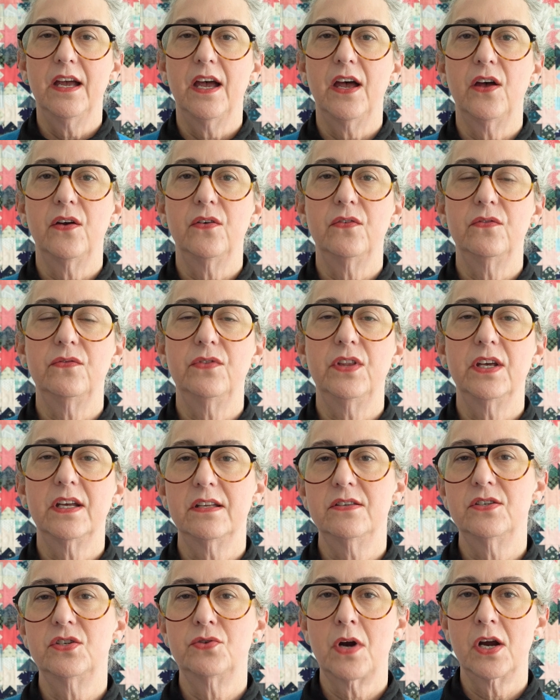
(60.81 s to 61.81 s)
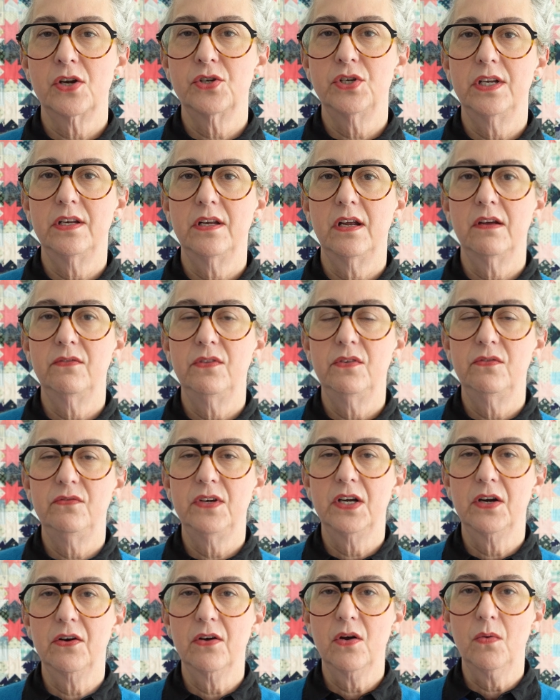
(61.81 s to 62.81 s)
of the construction of the
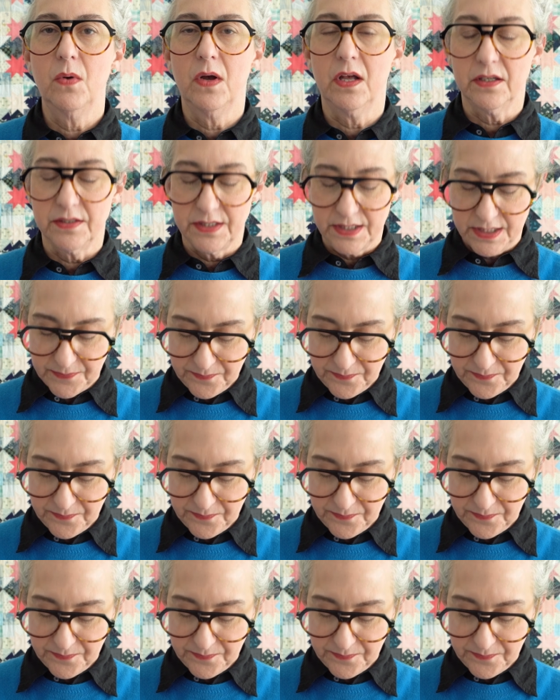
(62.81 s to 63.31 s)
Vira quilt,